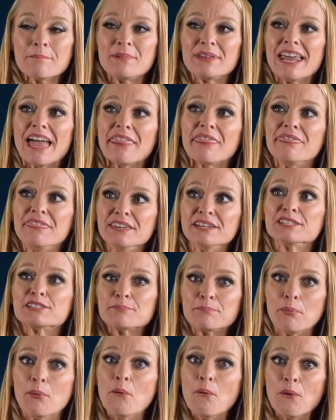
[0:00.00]
But at
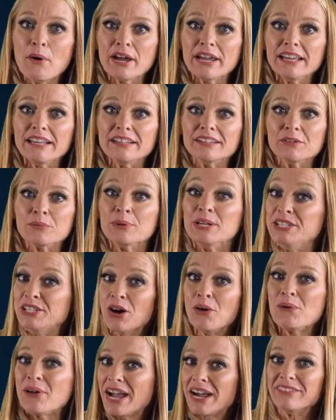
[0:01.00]
this point, we
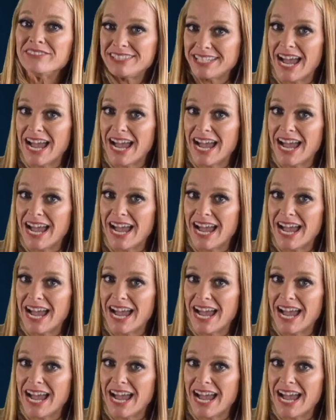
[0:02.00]
don't have